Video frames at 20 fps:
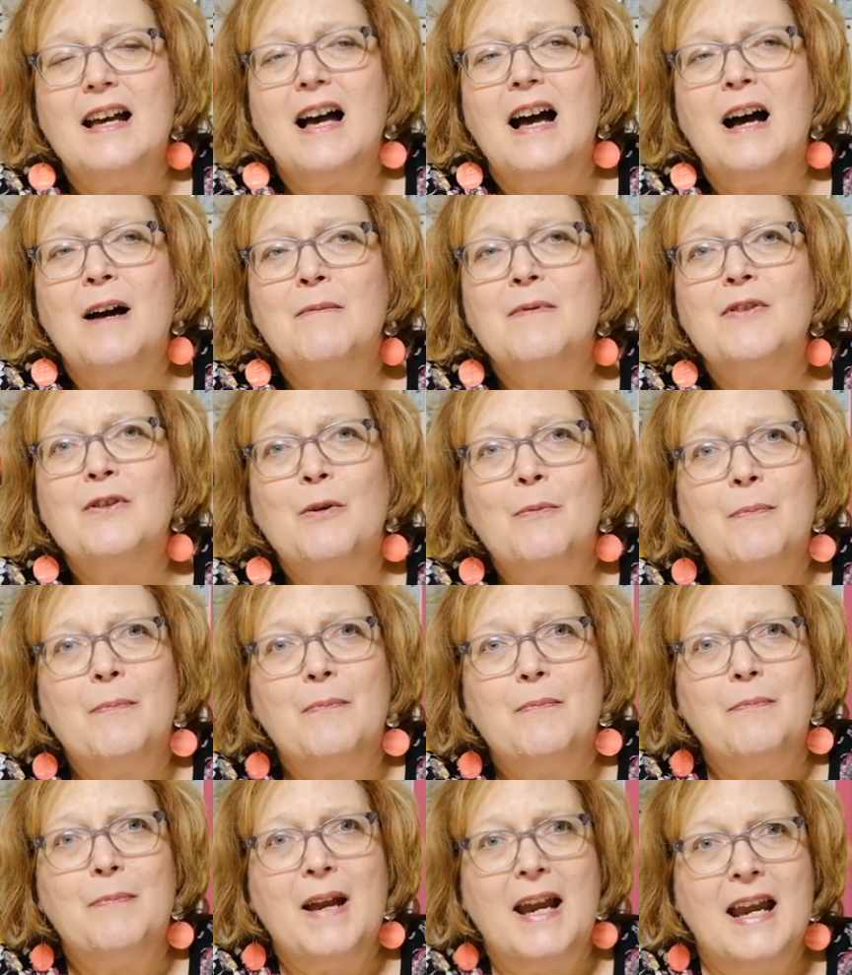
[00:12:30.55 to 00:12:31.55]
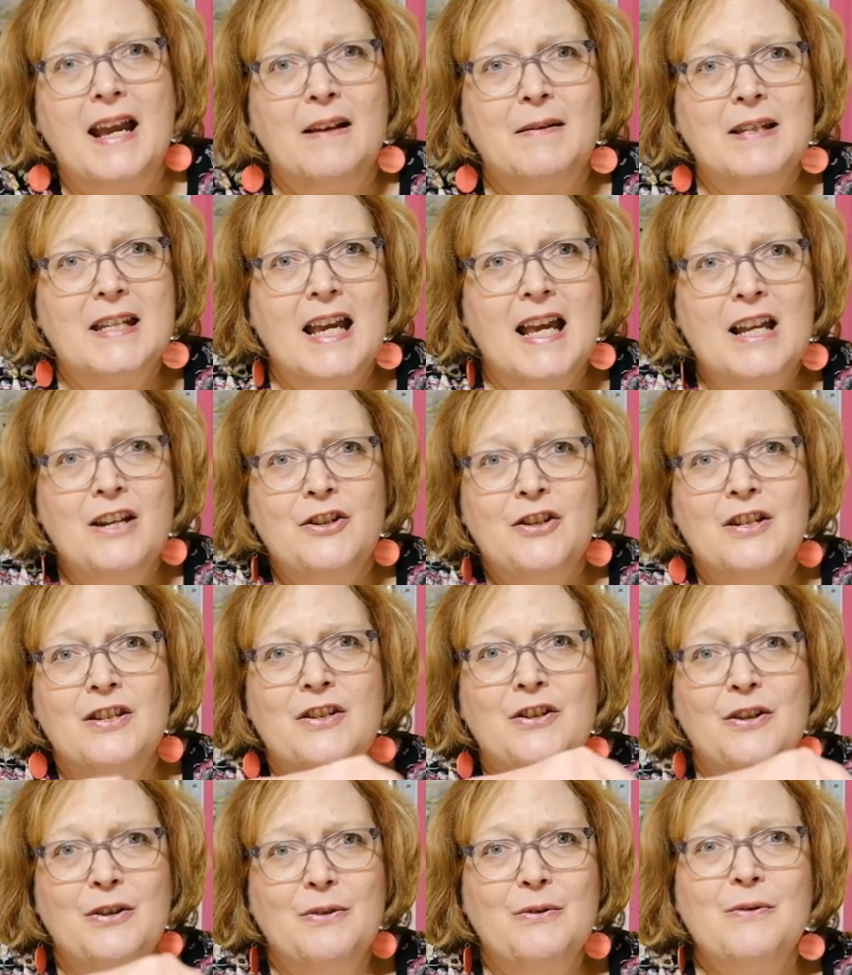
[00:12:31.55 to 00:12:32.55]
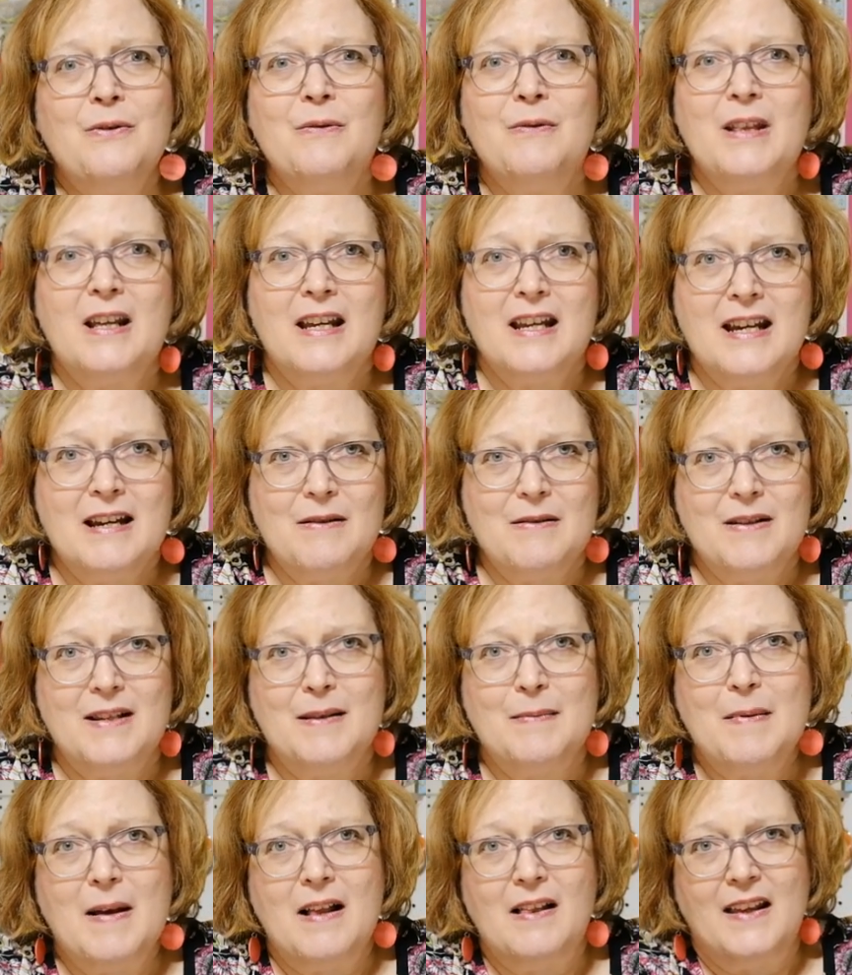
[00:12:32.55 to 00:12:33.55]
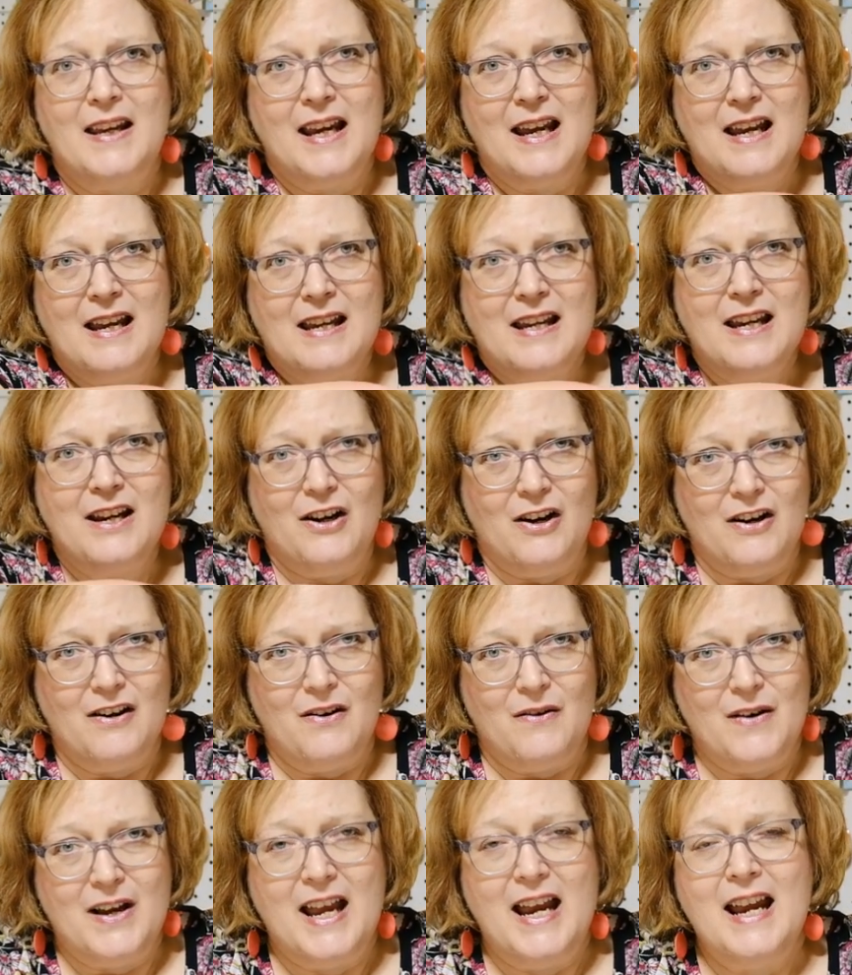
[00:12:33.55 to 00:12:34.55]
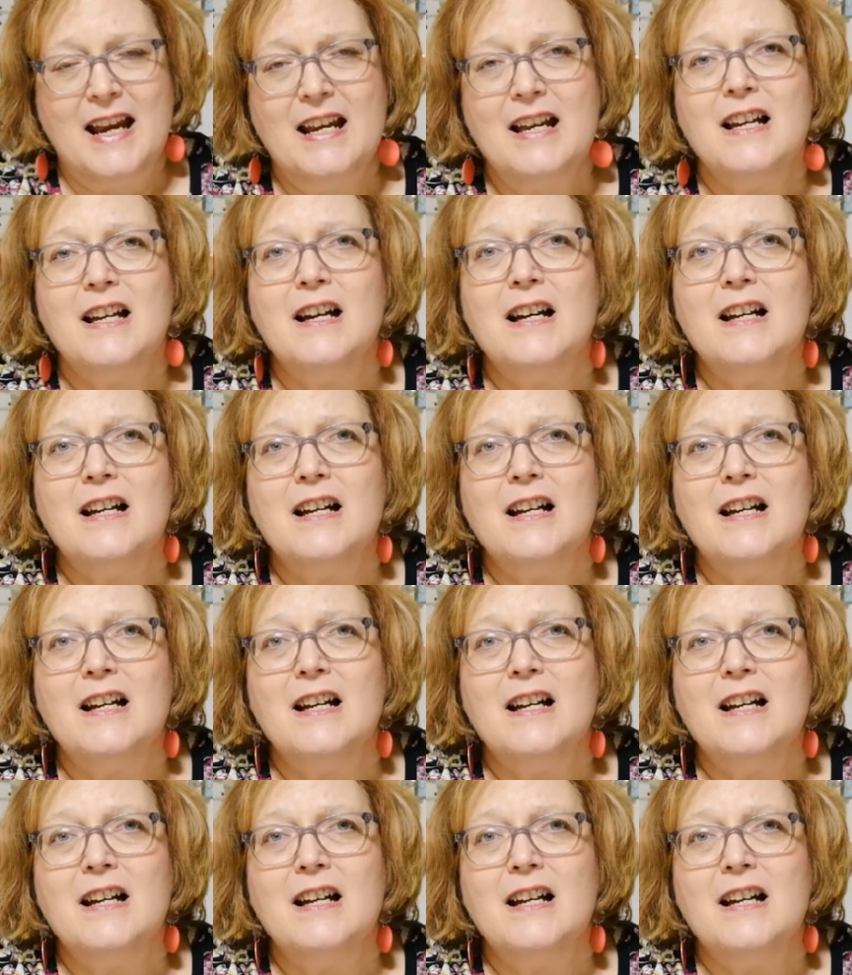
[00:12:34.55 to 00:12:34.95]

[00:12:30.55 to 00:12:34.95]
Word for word: Um, so pay attention to the spelling here, okay?